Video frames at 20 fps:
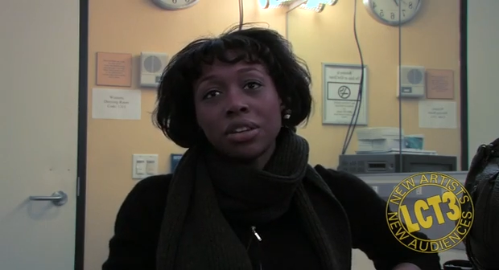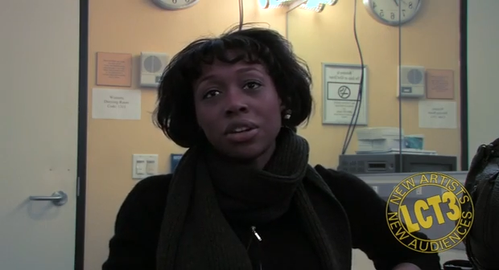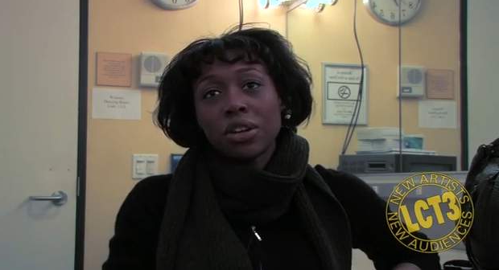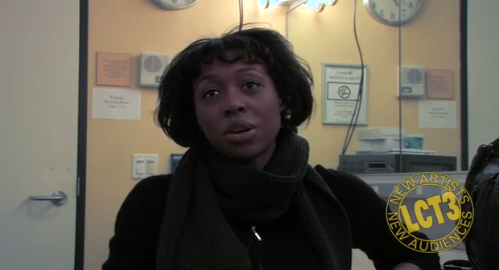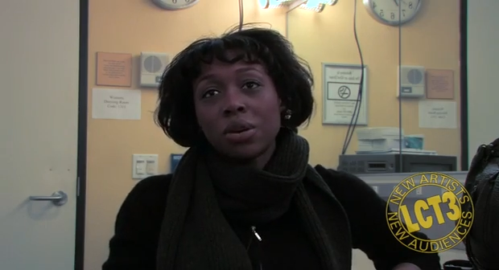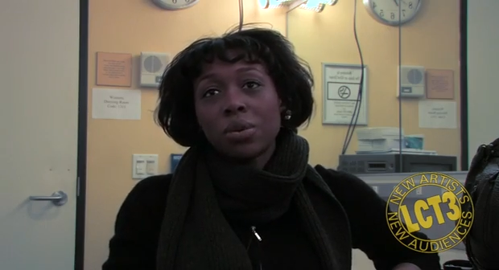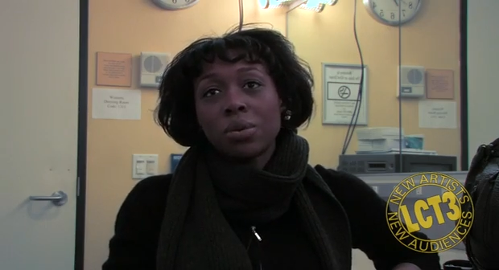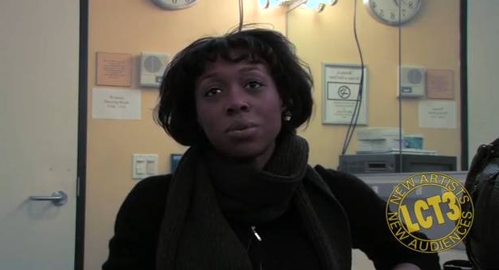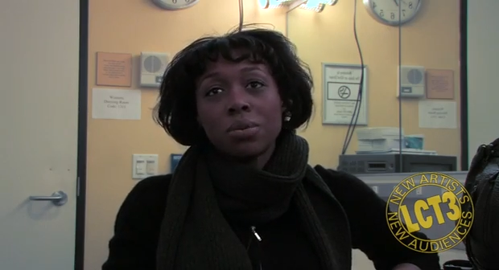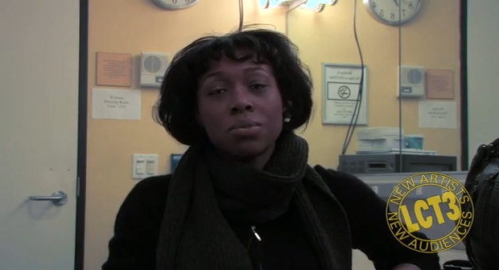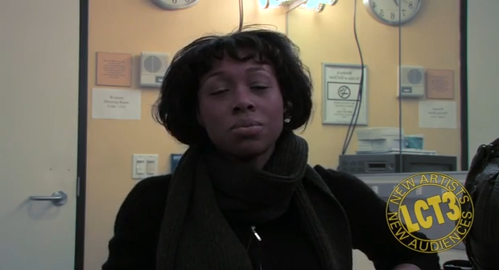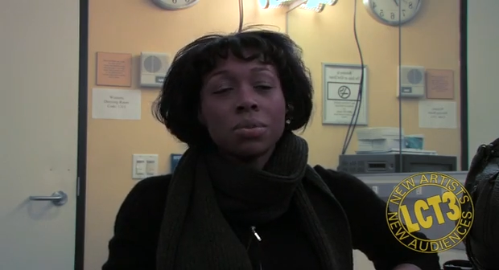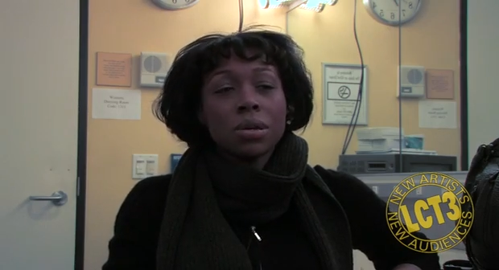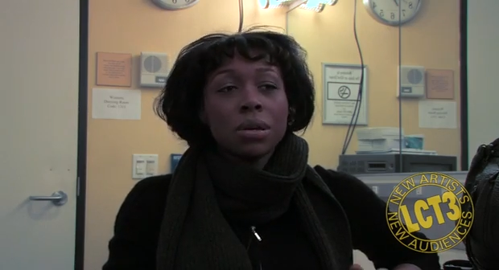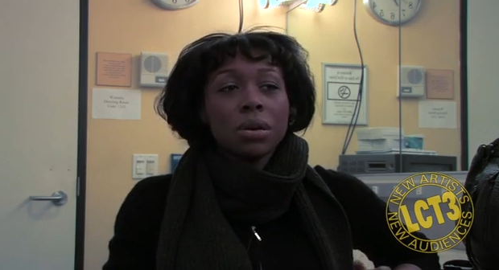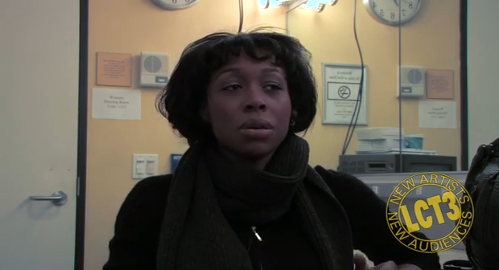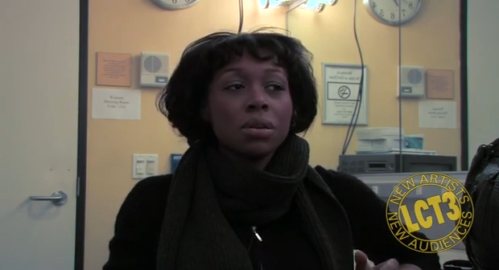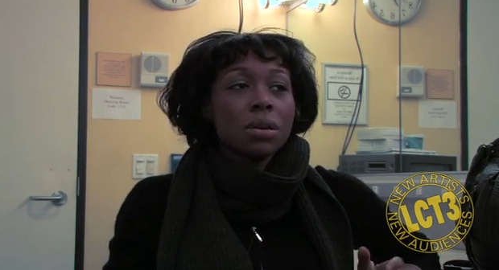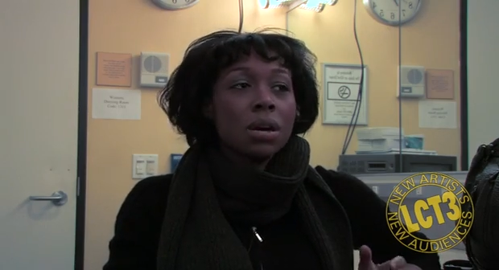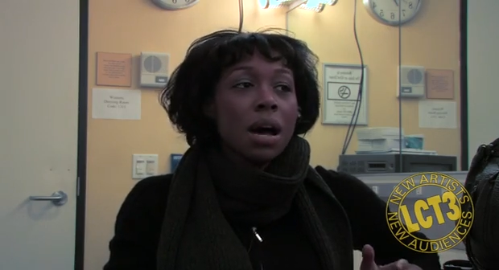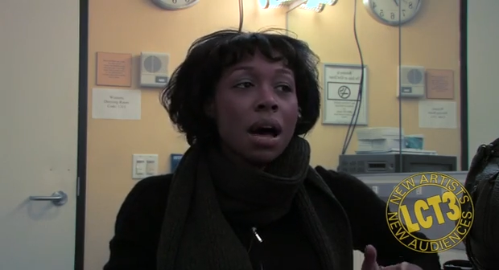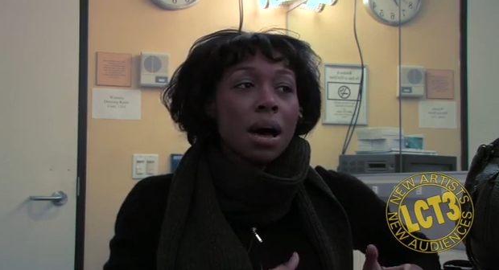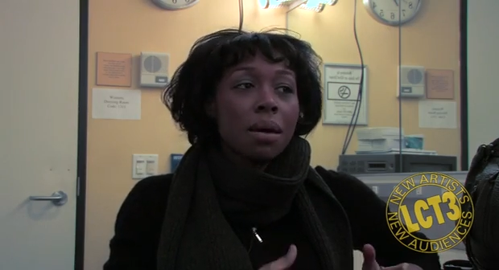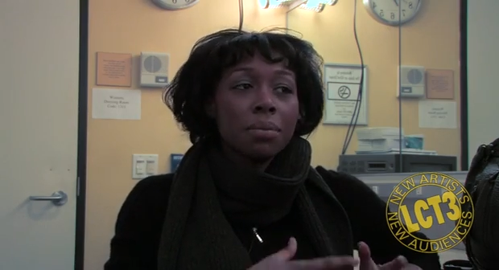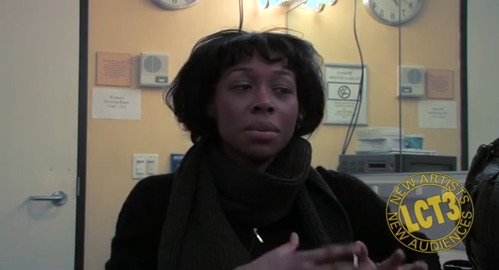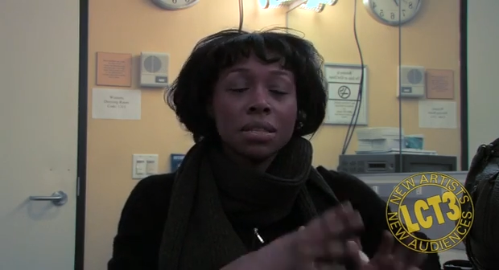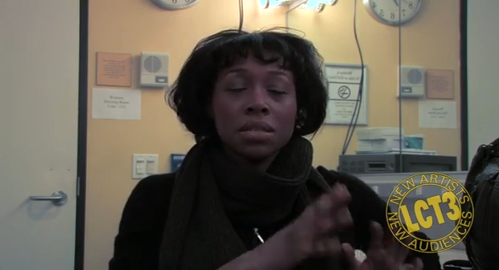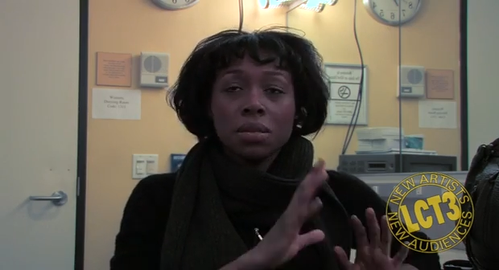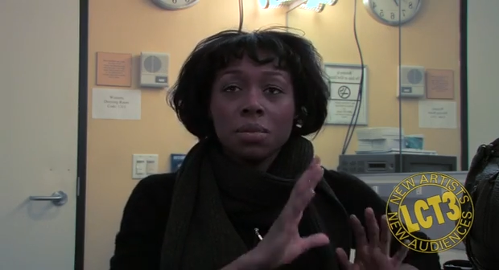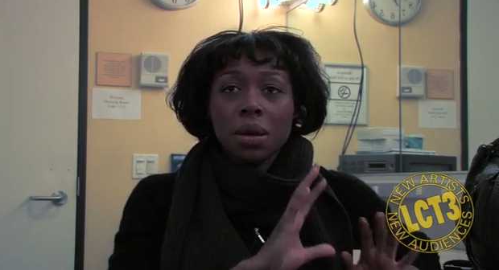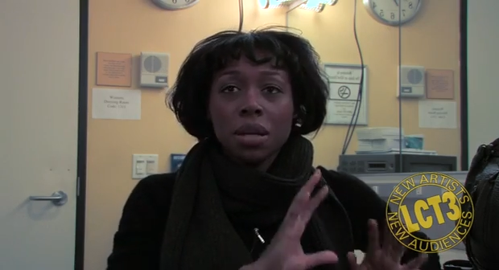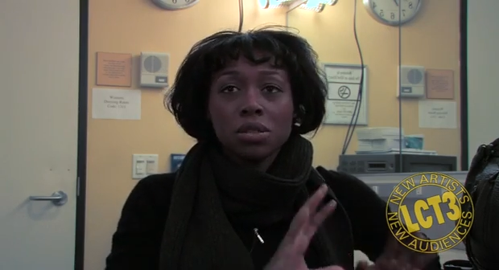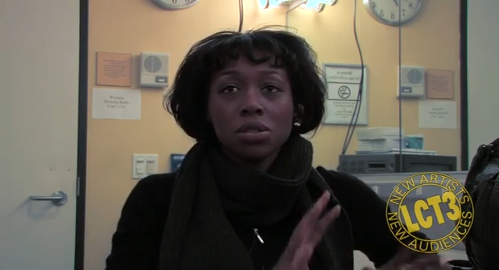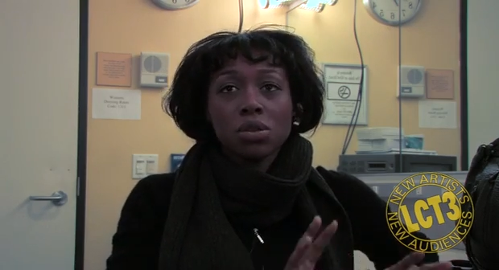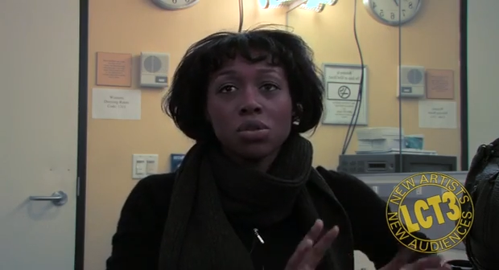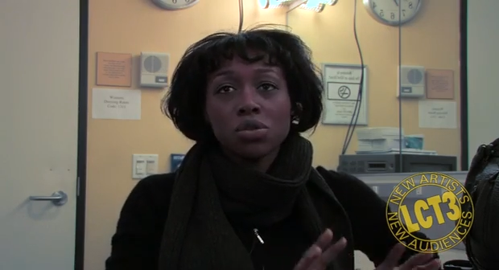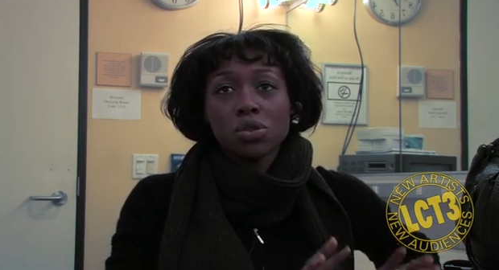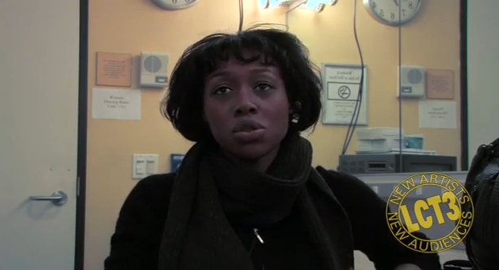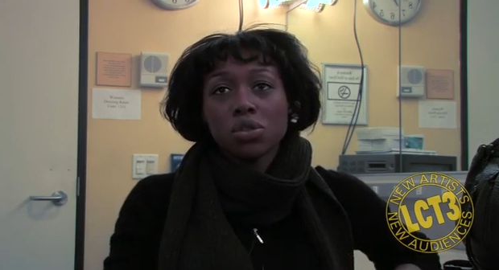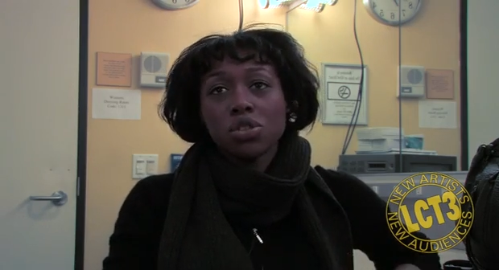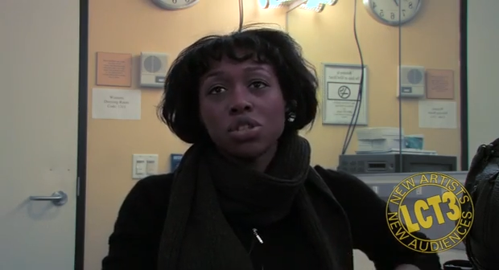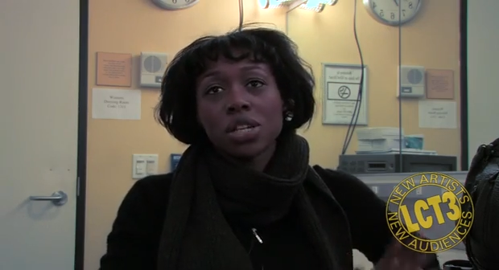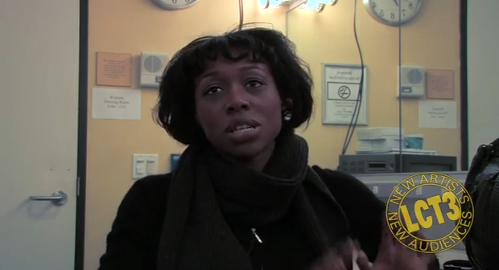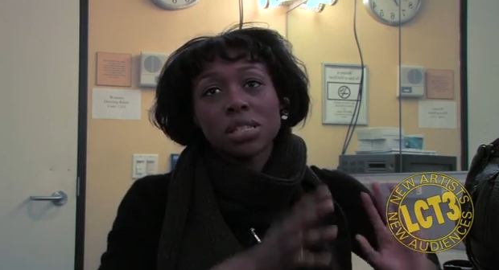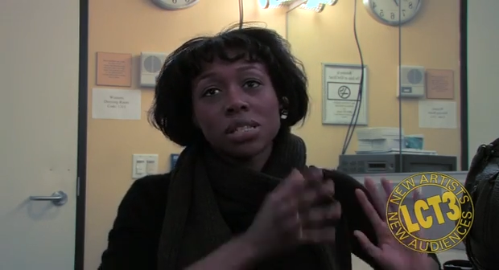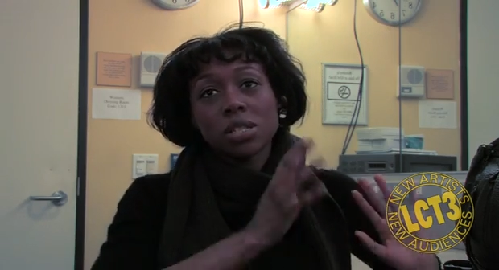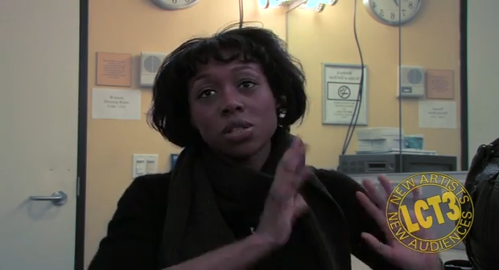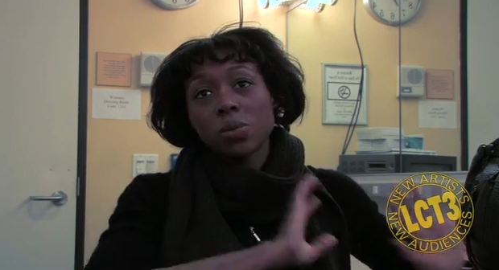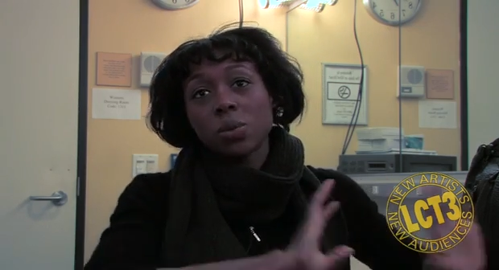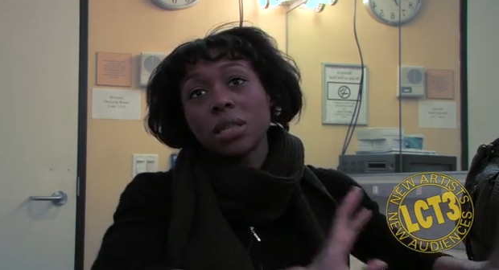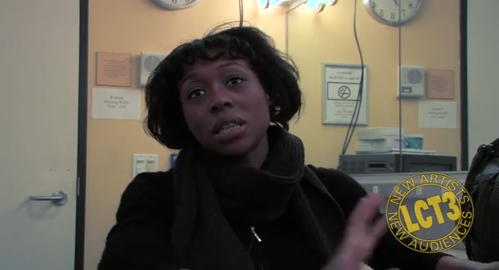you know, comments about social injustice.